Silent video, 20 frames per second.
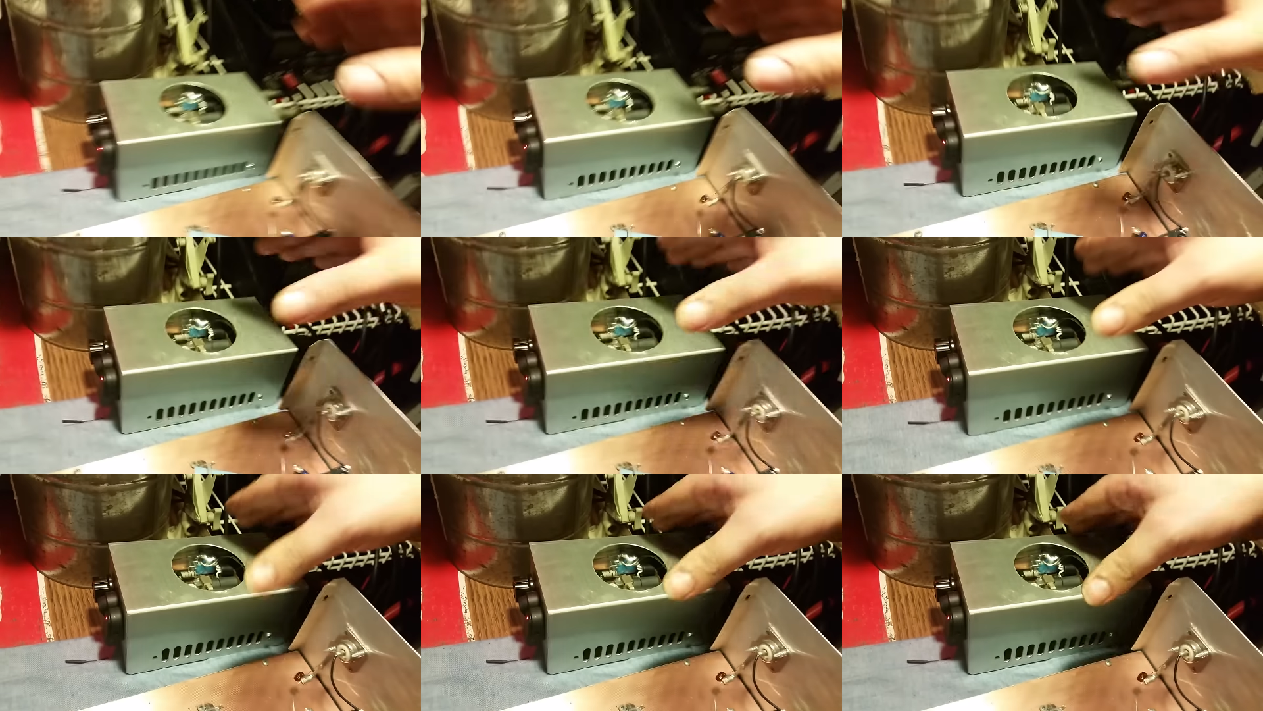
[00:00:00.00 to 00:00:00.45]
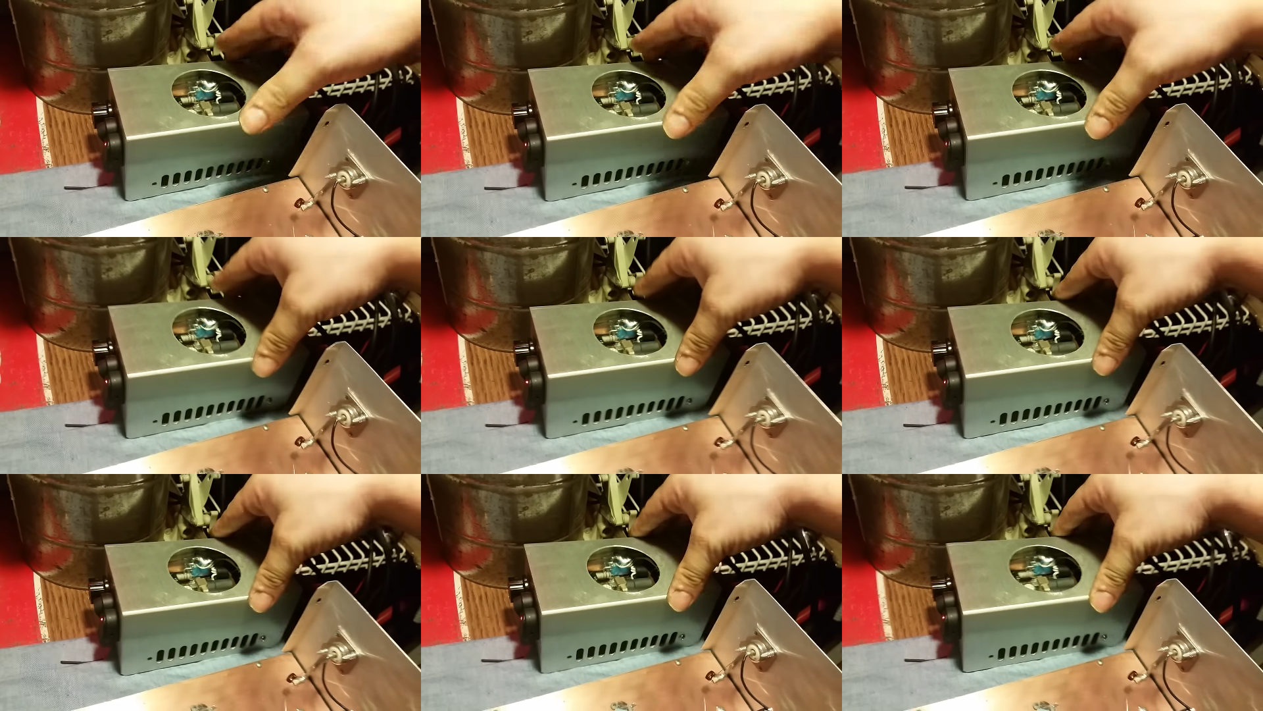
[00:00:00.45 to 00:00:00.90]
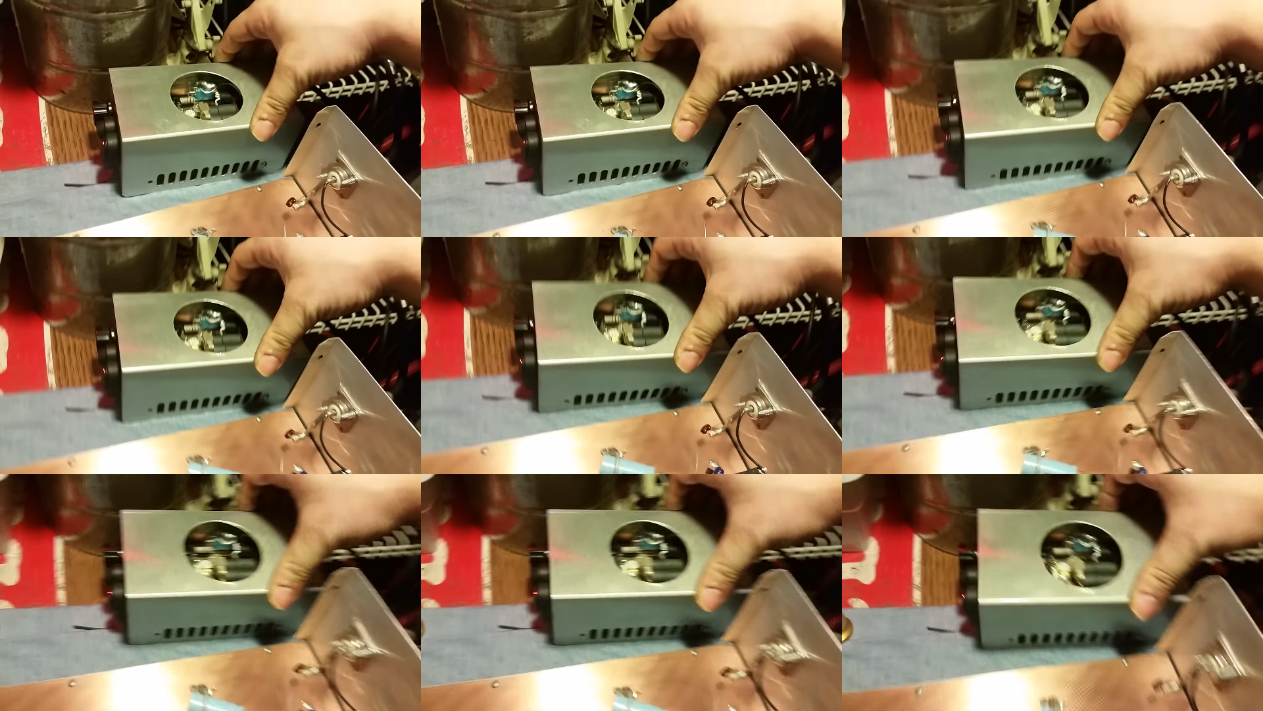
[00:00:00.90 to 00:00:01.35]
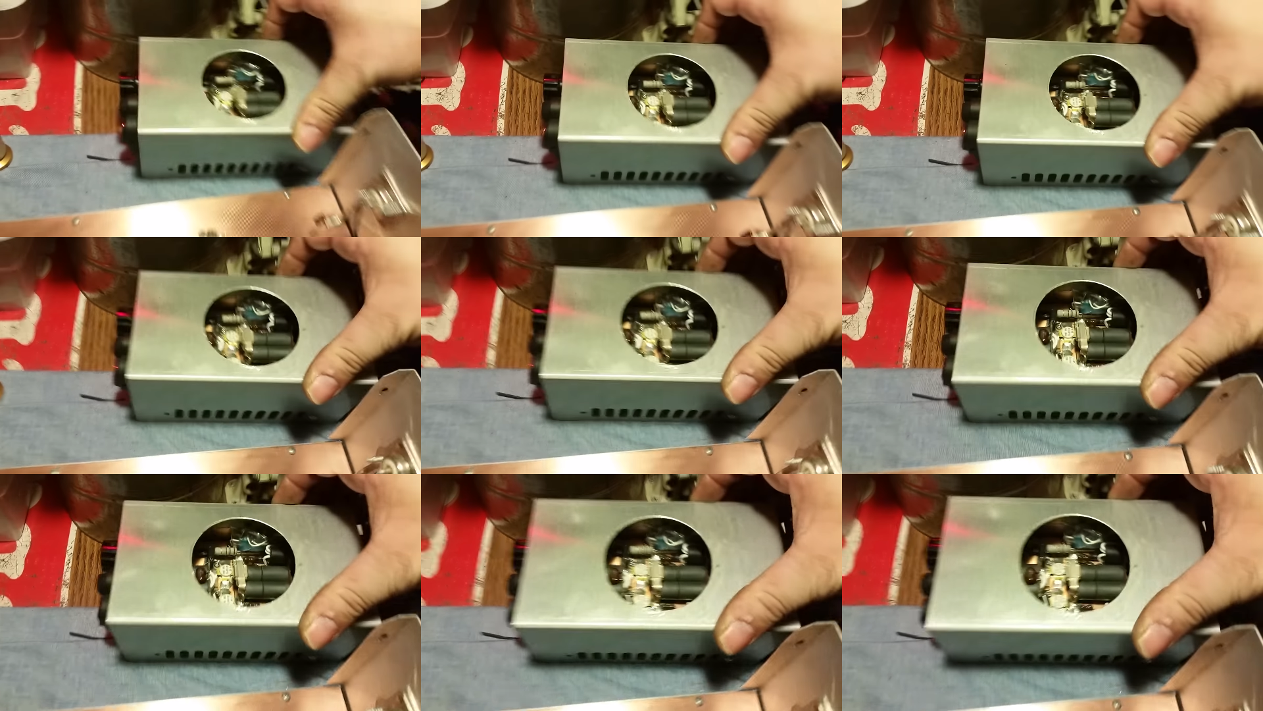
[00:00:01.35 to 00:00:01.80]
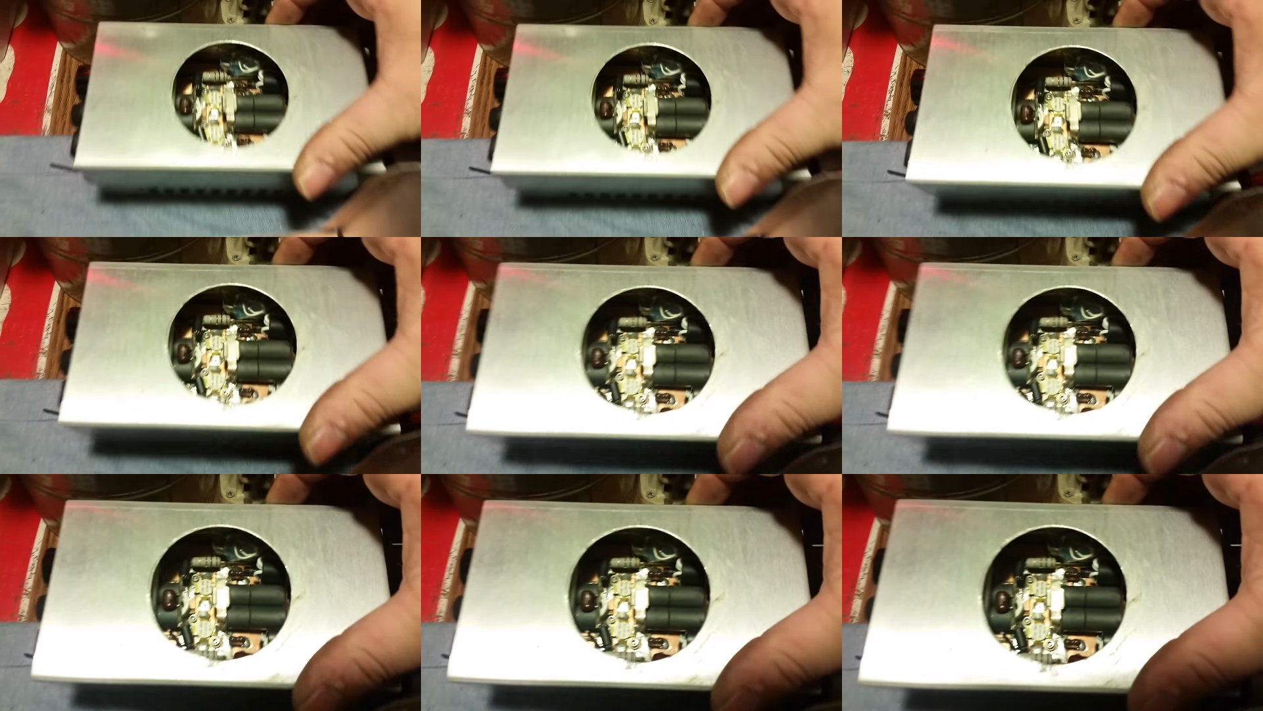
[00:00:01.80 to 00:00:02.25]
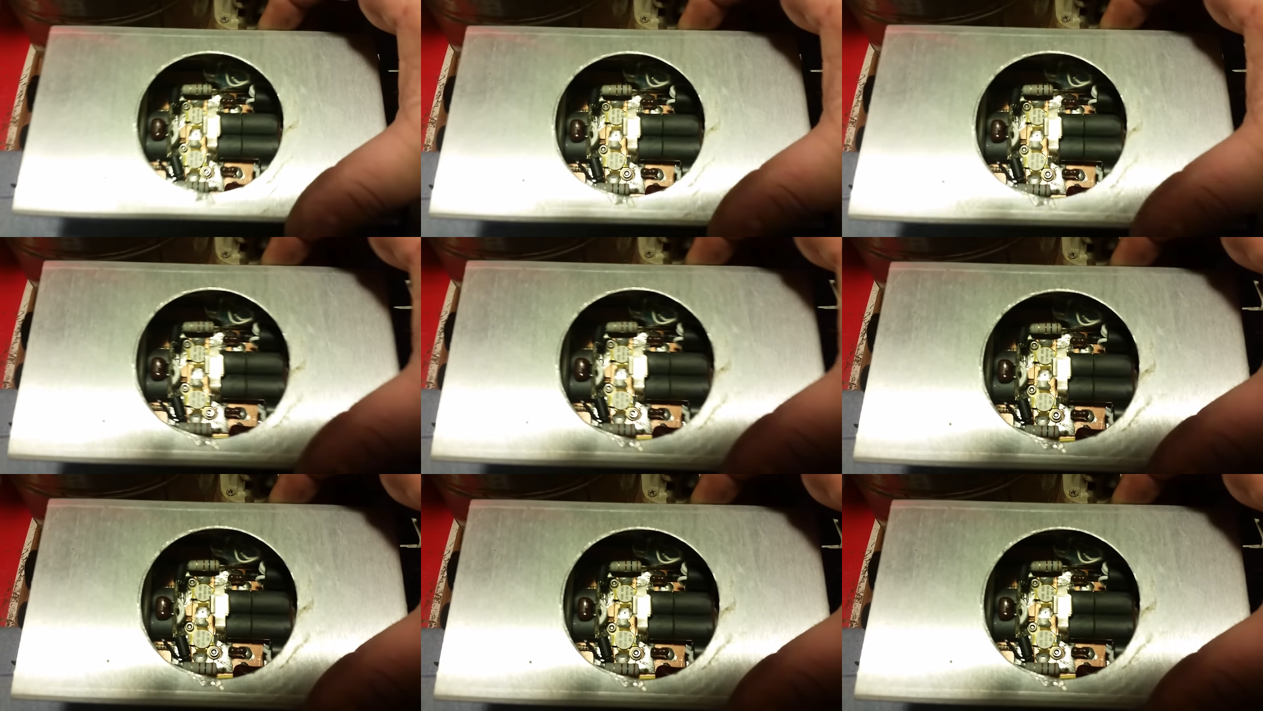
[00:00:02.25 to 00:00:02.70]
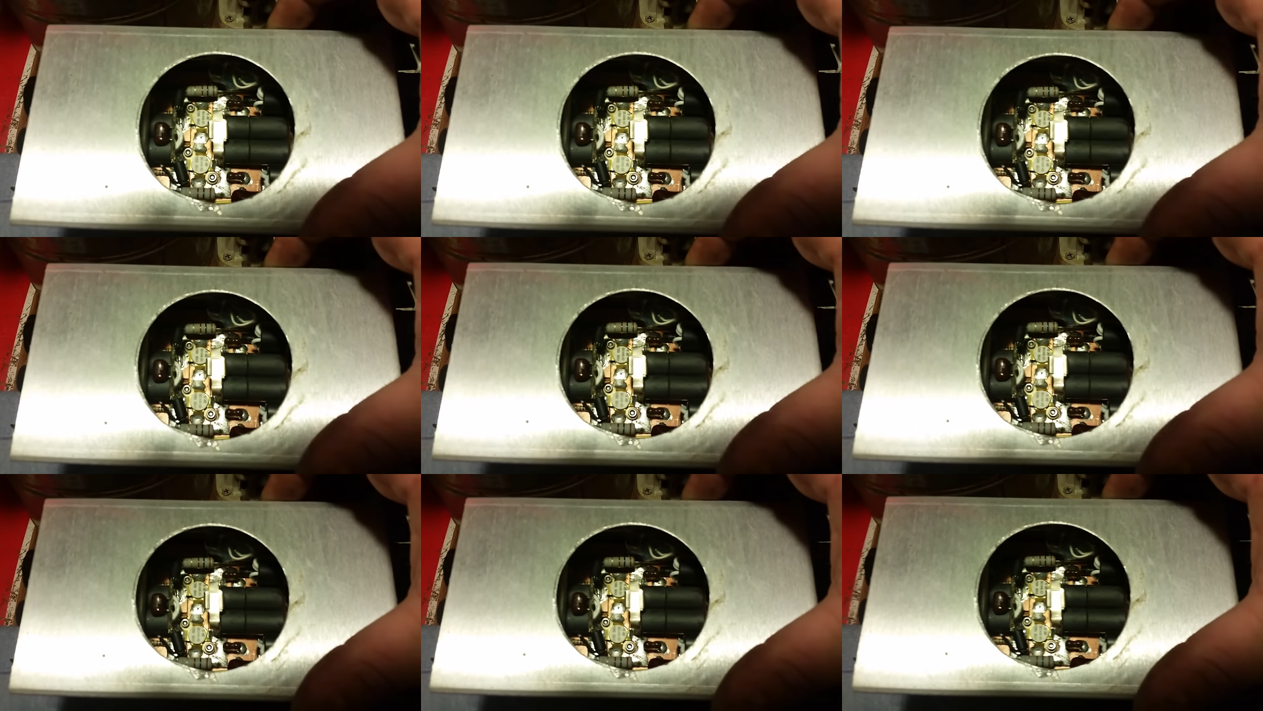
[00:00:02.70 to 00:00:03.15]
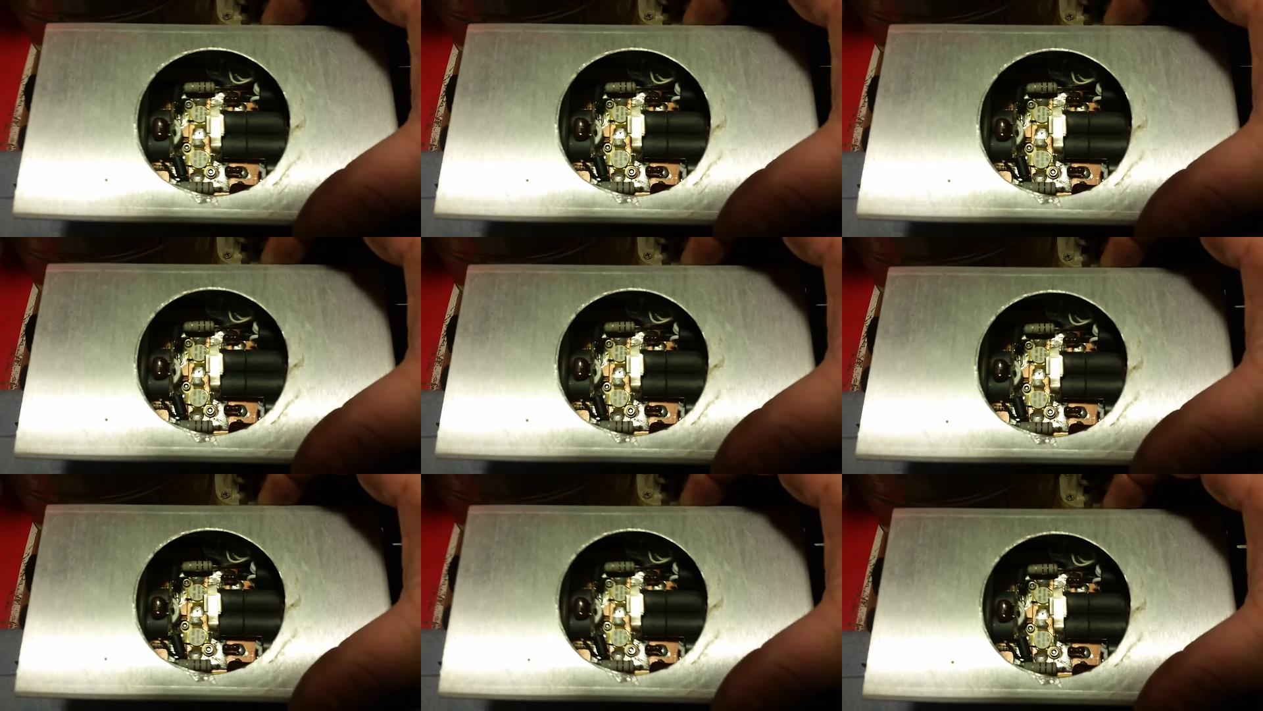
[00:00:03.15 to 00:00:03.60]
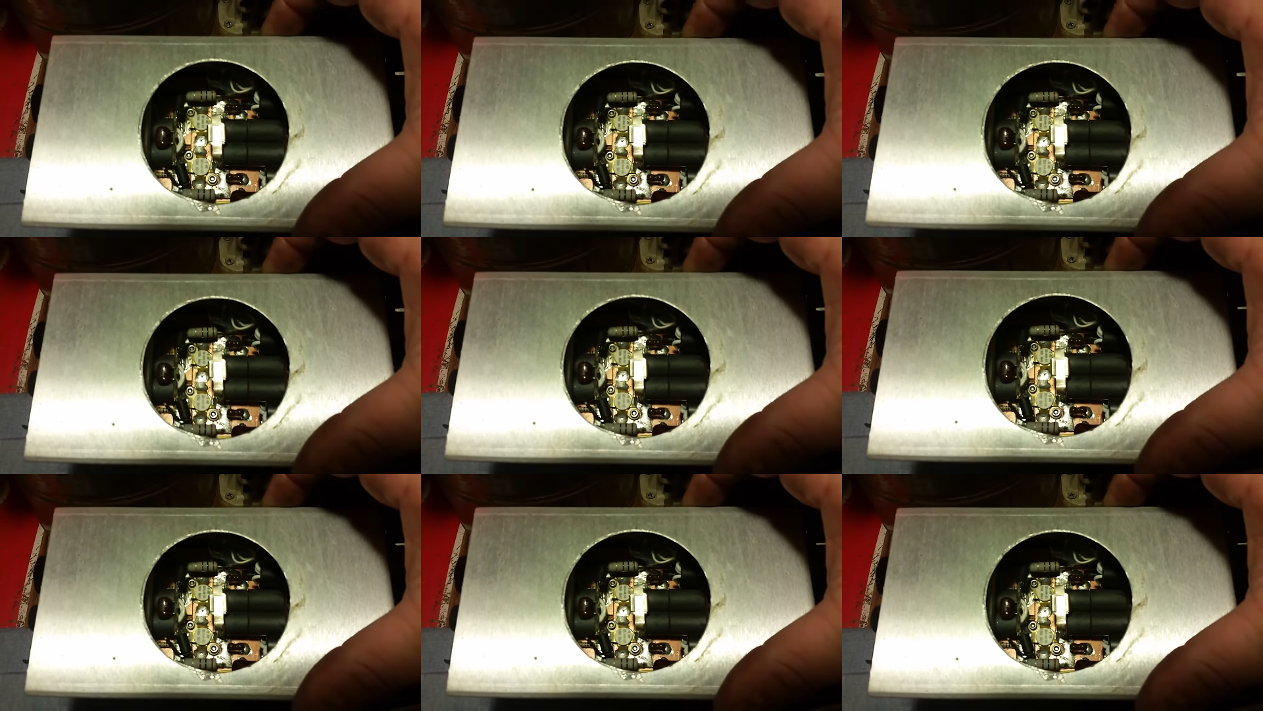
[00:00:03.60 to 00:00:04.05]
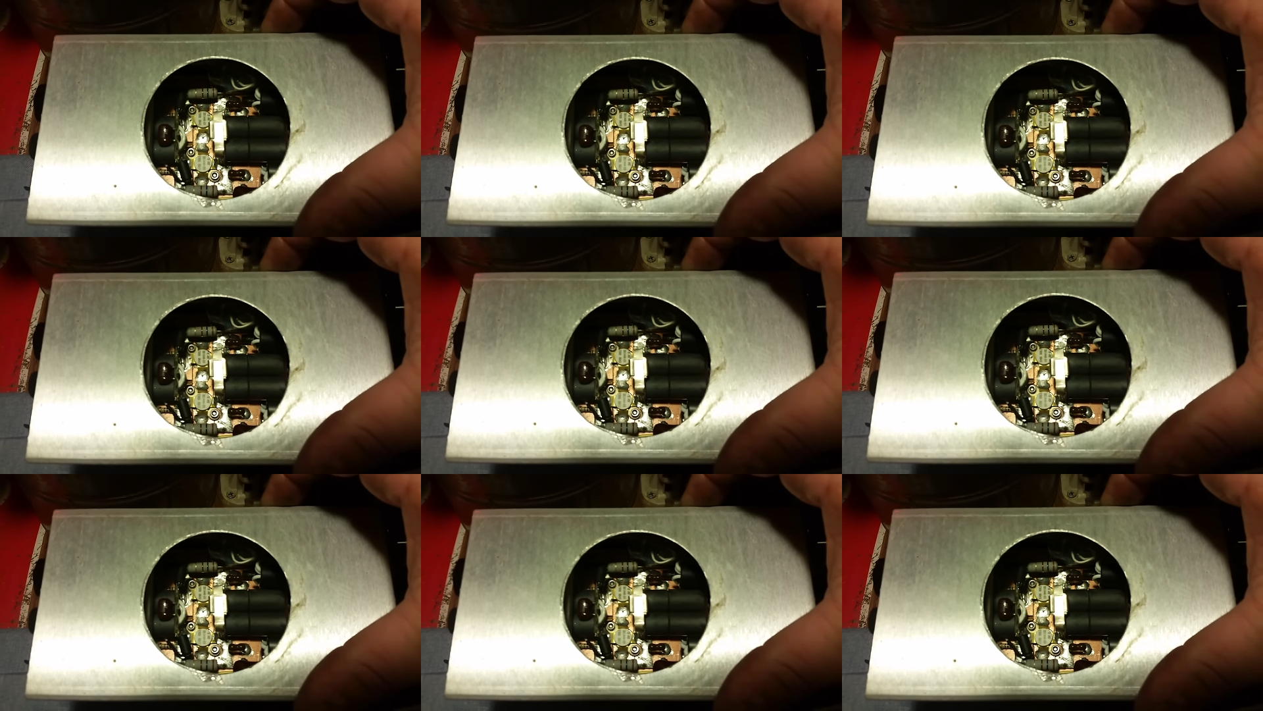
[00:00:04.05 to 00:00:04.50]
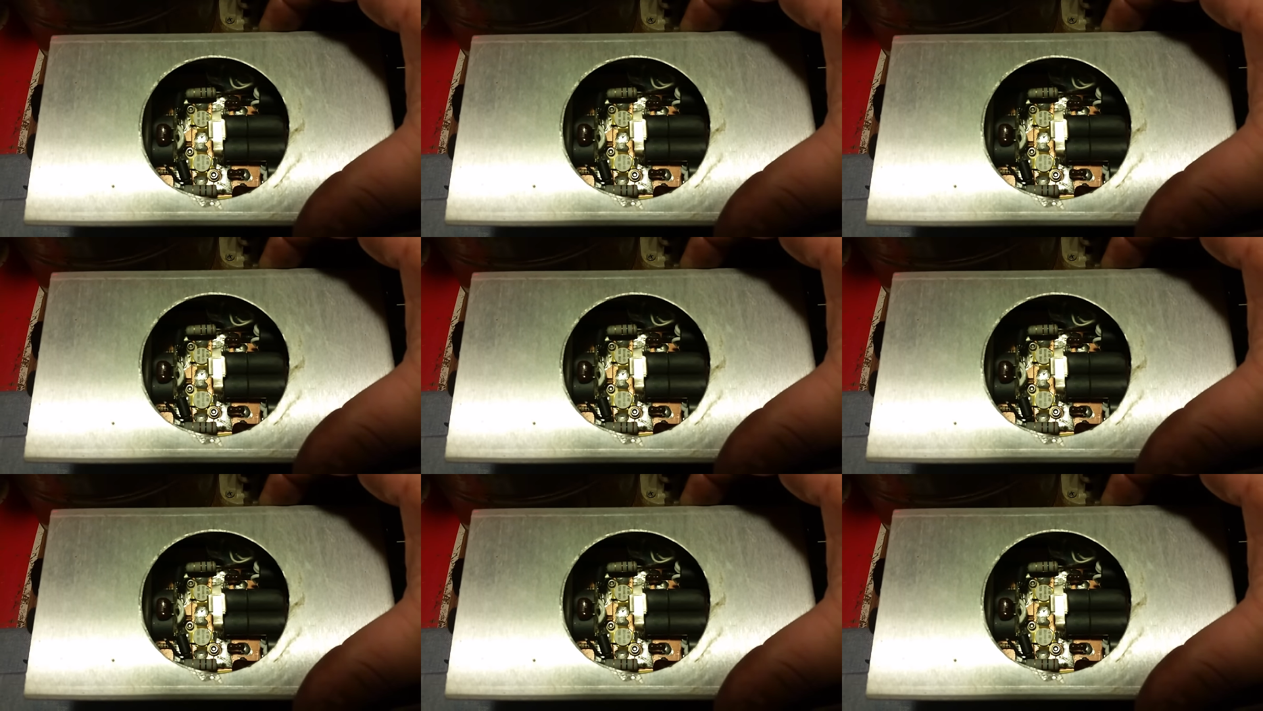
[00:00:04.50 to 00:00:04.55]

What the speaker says: Nobody's mouth can be seen.